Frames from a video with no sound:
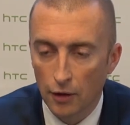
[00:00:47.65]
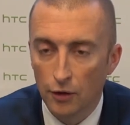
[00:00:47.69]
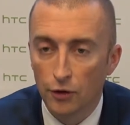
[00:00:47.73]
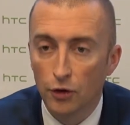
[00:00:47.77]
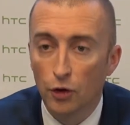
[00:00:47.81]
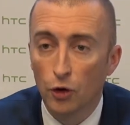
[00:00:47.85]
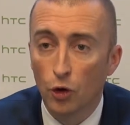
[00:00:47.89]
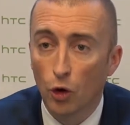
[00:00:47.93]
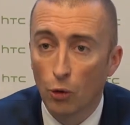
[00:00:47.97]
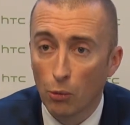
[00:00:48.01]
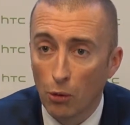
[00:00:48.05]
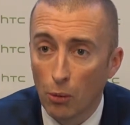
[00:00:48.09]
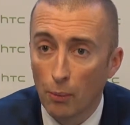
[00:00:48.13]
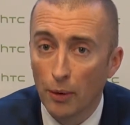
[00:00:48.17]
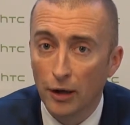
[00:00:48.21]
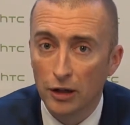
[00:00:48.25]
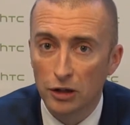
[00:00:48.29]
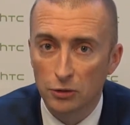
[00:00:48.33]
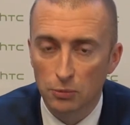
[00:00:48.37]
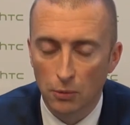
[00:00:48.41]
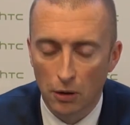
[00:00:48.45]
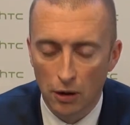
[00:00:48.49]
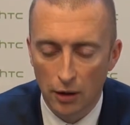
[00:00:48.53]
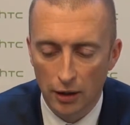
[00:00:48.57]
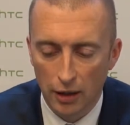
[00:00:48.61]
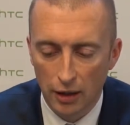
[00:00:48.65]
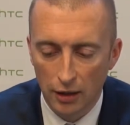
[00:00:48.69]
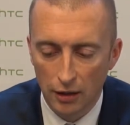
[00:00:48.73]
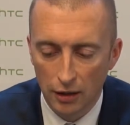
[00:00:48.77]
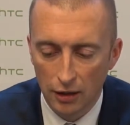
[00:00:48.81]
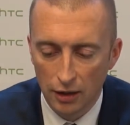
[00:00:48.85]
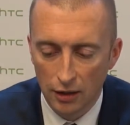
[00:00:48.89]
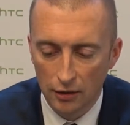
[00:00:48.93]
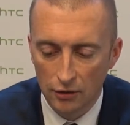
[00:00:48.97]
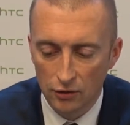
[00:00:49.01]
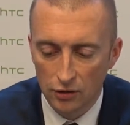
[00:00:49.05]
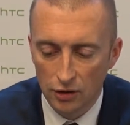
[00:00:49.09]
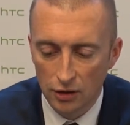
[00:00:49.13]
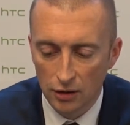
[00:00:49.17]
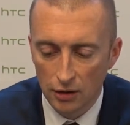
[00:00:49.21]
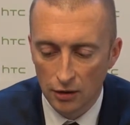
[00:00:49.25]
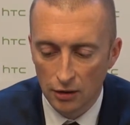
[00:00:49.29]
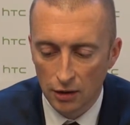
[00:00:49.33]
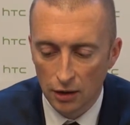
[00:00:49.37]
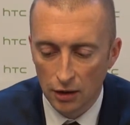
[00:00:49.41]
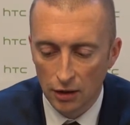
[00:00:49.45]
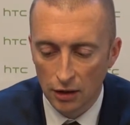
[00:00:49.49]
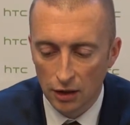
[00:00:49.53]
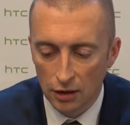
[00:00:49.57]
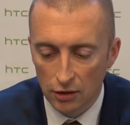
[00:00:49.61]
the normal benchmark in
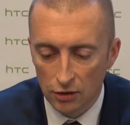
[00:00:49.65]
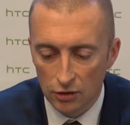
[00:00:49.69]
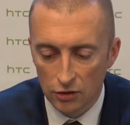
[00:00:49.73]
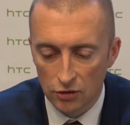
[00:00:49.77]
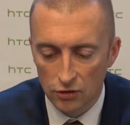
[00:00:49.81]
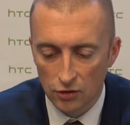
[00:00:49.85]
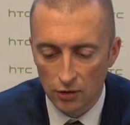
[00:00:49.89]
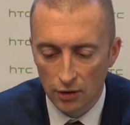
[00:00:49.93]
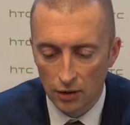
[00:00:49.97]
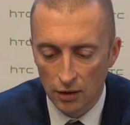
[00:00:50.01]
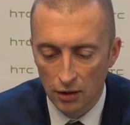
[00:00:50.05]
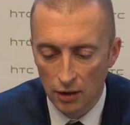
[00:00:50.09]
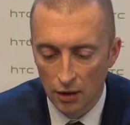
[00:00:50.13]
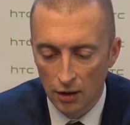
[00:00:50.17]
the industry,